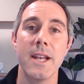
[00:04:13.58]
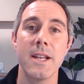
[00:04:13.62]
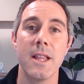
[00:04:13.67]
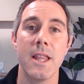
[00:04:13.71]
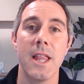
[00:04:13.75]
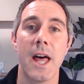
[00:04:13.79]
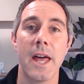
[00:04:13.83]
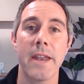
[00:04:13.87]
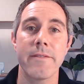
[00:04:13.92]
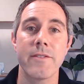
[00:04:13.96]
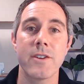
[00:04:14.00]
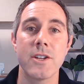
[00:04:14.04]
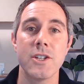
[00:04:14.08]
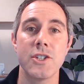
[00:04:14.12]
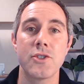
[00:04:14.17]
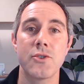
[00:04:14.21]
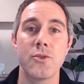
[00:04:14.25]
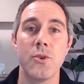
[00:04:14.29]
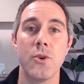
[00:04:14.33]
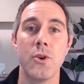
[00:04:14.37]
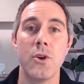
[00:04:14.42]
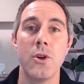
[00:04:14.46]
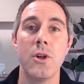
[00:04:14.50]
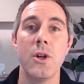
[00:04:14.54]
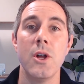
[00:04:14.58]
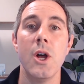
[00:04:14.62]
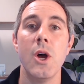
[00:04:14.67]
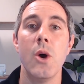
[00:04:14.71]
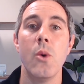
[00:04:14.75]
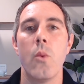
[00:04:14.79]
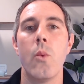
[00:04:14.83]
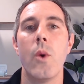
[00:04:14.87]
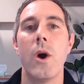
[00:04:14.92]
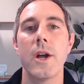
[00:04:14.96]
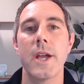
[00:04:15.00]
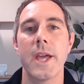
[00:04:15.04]
a lot of control
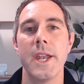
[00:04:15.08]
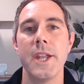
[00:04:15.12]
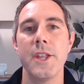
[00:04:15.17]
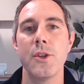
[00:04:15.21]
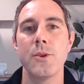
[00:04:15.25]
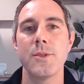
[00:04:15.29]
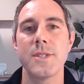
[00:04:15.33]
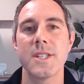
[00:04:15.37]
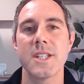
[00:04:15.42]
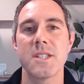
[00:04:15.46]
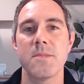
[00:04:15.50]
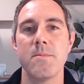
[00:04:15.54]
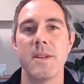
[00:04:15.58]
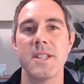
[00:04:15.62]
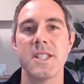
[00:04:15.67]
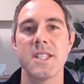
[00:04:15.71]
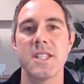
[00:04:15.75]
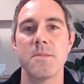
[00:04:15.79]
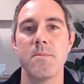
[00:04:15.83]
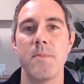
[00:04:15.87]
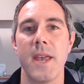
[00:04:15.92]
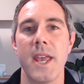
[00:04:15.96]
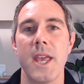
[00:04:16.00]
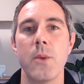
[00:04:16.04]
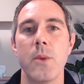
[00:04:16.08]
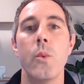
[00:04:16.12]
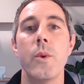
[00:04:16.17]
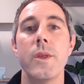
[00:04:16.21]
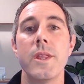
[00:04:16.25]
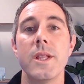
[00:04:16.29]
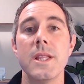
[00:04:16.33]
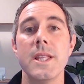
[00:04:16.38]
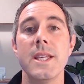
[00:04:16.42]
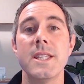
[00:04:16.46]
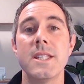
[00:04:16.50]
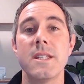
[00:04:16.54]
while getting those expenses paid with the
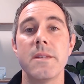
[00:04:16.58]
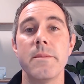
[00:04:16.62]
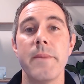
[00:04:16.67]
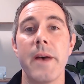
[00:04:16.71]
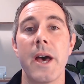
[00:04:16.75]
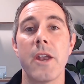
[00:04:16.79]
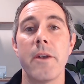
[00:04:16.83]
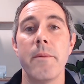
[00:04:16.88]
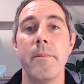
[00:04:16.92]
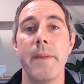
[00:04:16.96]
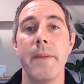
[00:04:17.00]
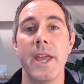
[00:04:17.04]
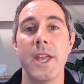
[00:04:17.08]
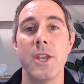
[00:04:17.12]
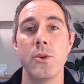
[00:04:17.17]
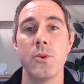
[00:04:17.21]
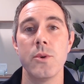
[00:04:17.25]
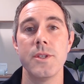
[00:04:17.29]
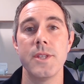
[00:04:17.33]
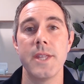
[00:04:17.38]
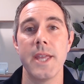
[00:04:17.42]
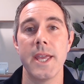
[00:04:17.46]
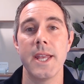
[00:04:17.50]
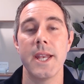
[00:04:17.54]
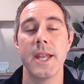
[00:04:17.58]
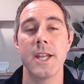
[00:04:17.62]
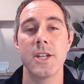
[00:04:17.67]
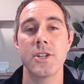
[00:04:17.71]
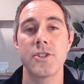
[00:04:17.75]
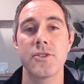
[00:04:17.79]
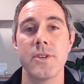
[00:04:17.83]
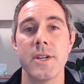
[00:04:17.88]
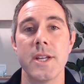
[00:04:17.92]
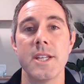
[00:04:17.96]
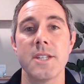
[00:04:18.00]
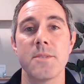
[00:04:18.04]
least amount of manual data
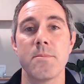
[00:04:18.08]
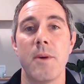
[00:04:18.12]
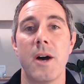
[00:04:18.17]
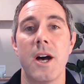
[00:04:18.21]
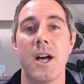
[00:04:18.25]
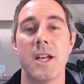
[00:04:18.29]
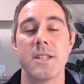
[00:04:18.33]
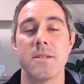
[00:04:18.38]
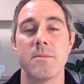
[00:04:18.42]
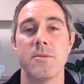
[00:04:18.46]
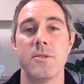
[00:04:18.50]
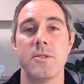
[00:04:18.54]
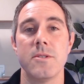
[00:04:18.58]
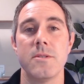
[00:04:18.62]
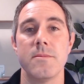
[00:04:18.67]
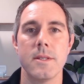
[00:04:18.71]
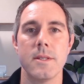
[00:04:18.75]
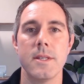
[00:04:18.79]
entry as possible.